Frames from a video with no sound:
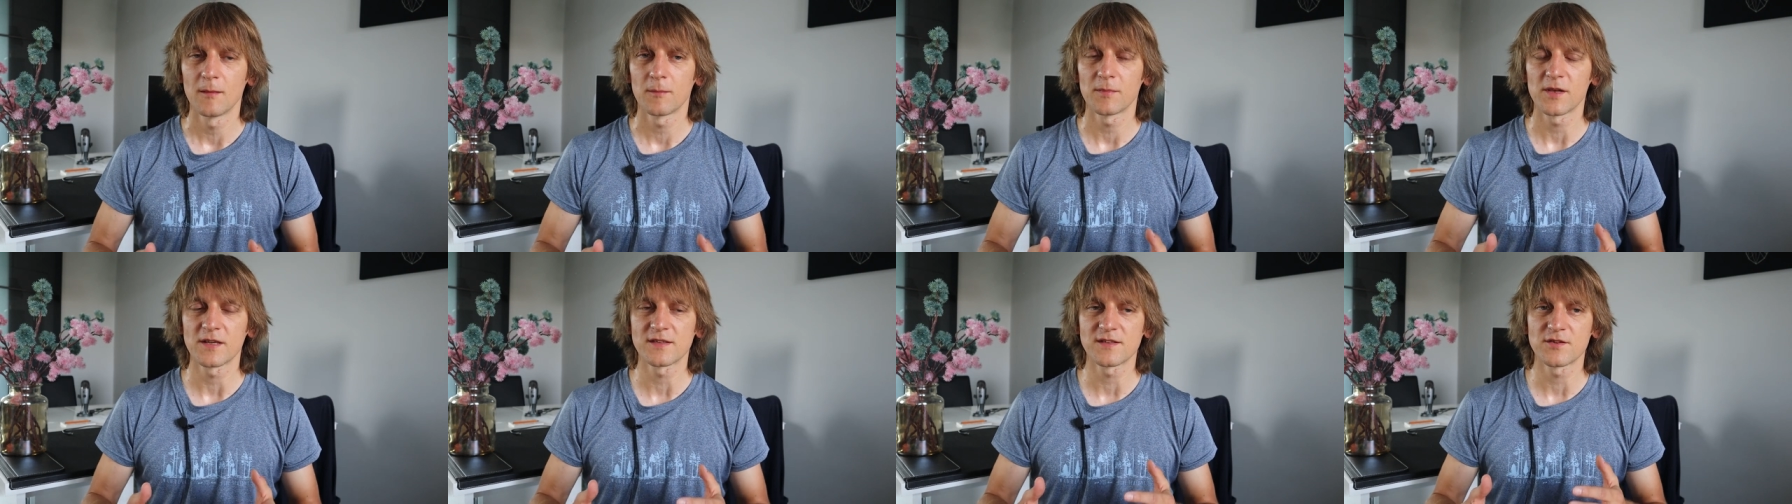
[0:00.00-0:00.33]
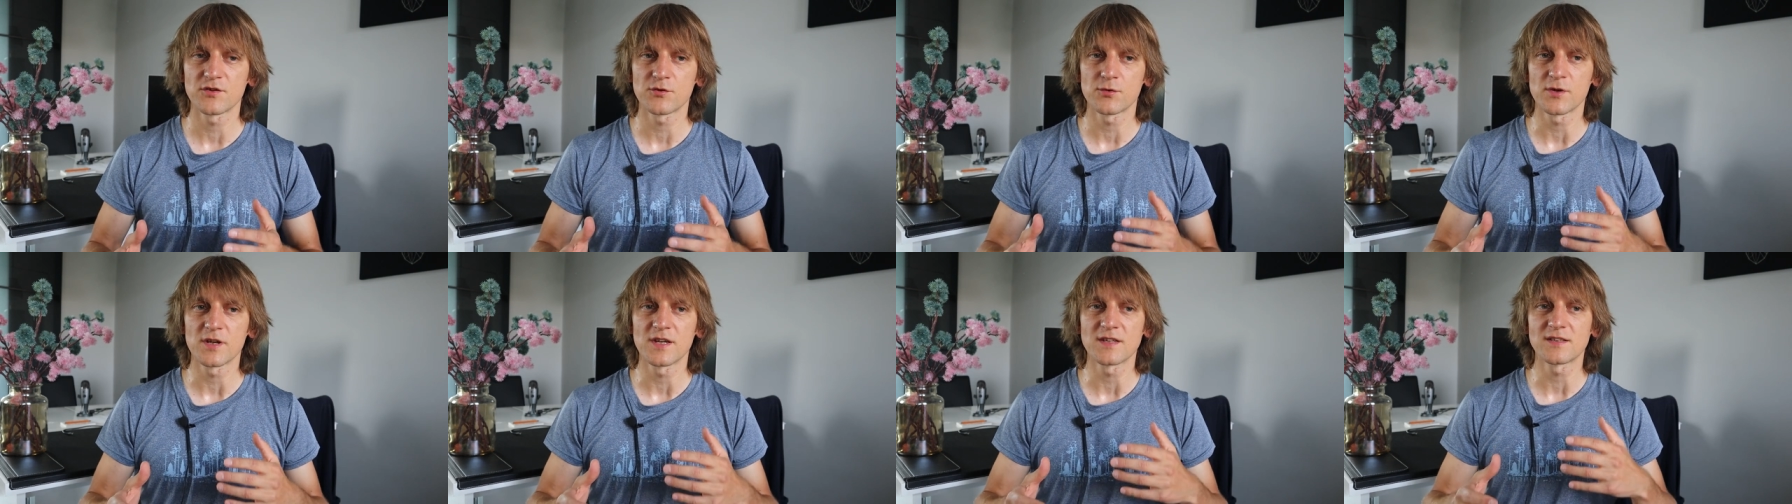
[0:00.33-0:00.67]

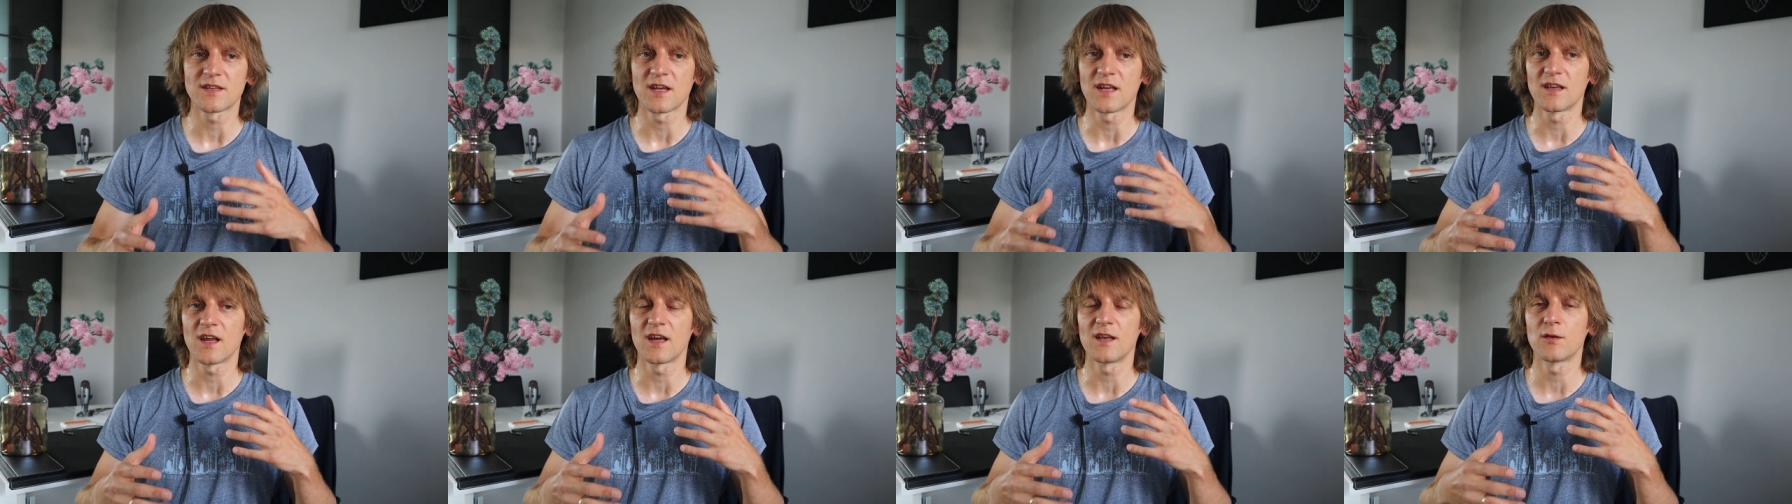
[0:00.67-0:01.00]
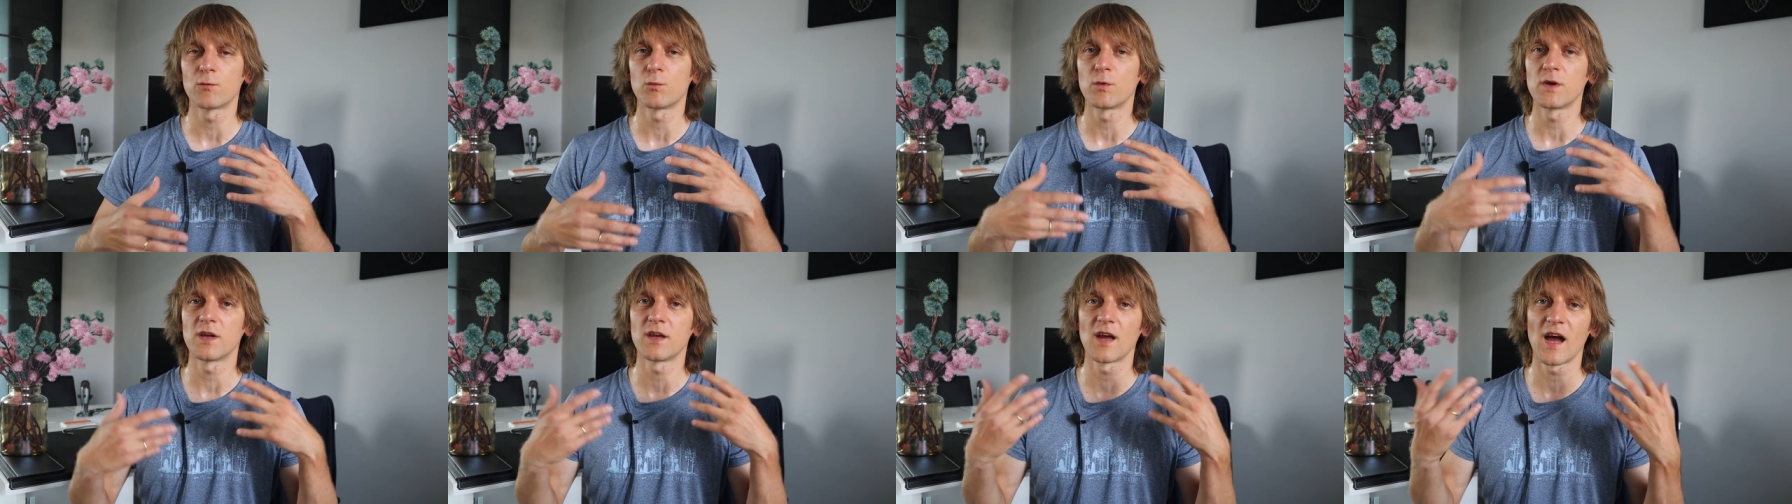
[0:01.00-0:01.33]
pleasantries, and,
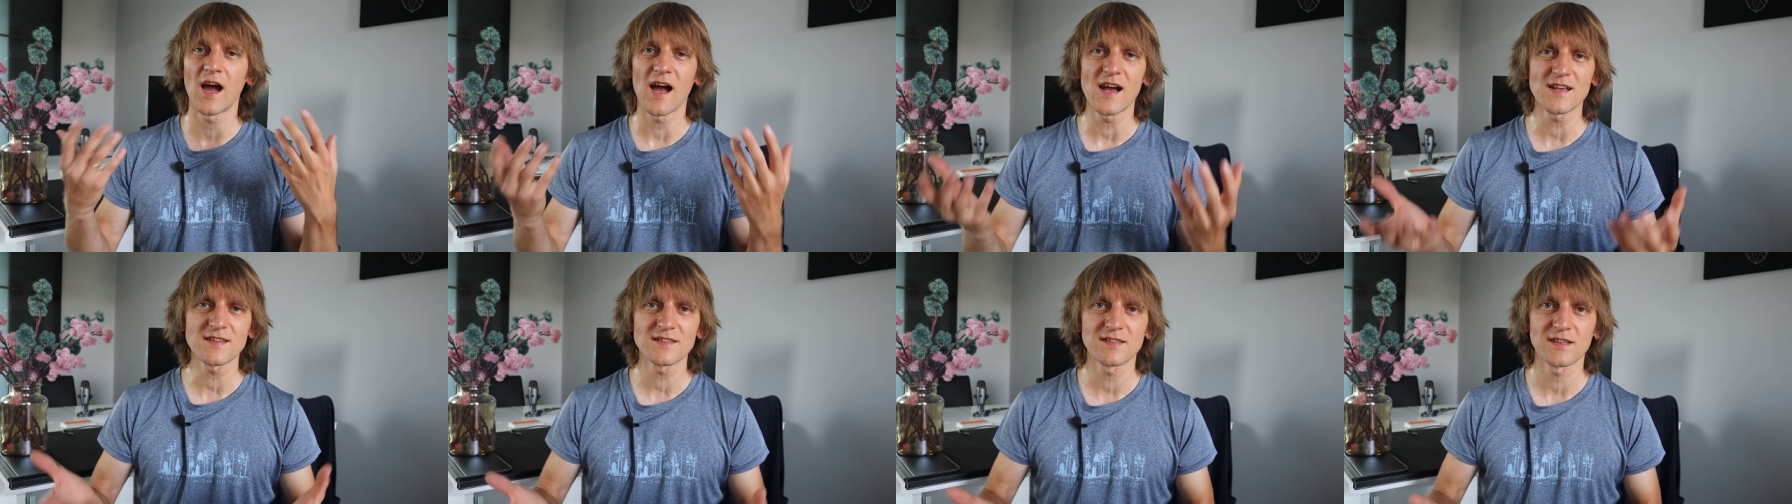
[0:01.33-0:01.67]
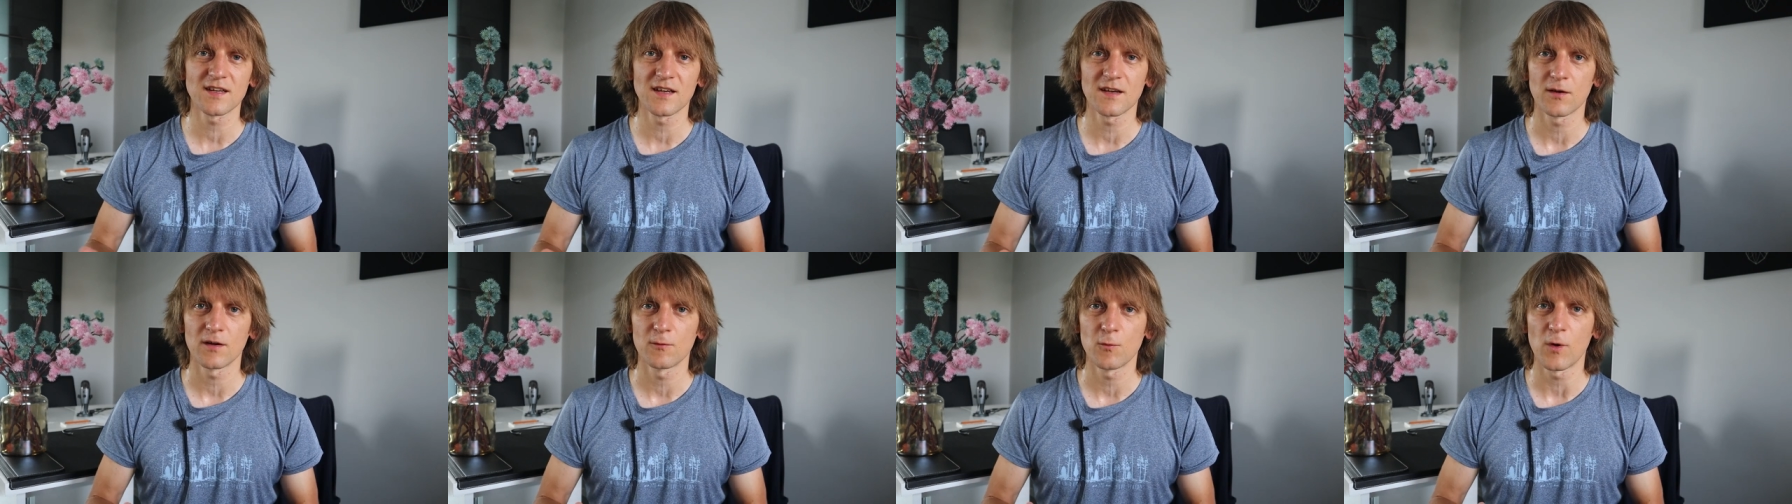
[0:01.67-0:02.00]
and we ask